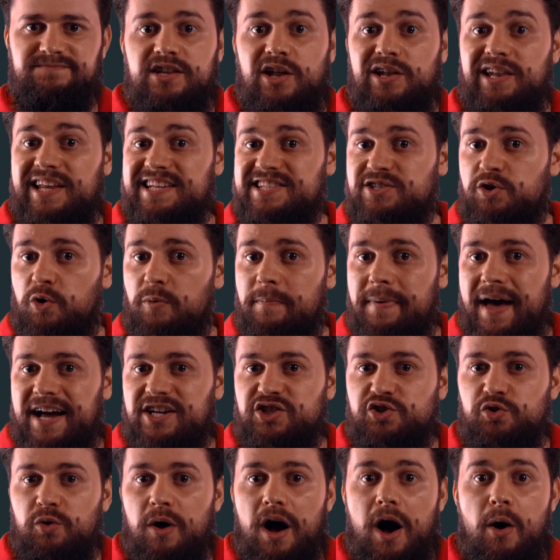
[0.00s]
Now let's go
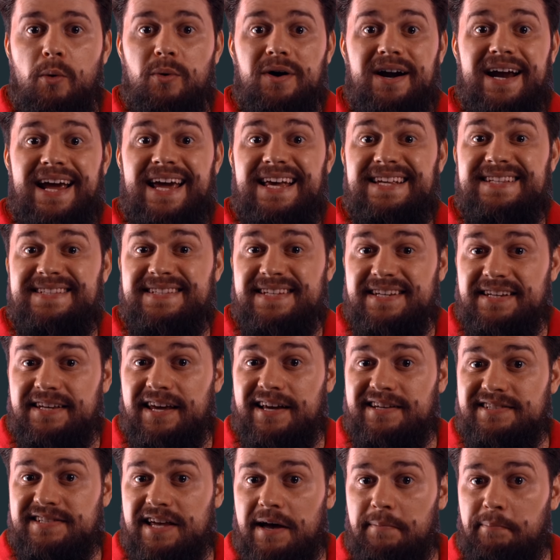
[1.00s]
back to our
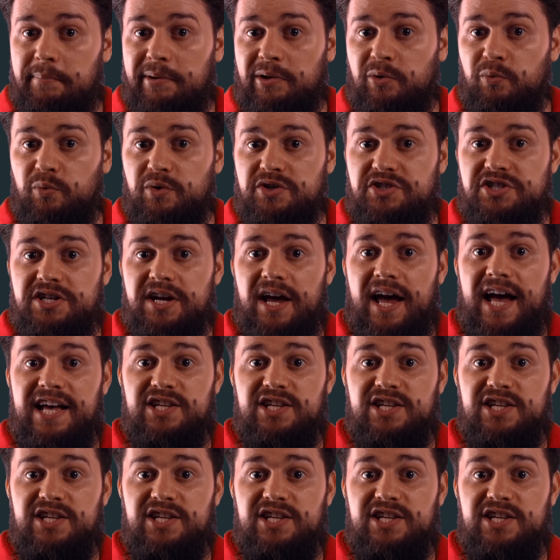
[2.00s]
async example, which,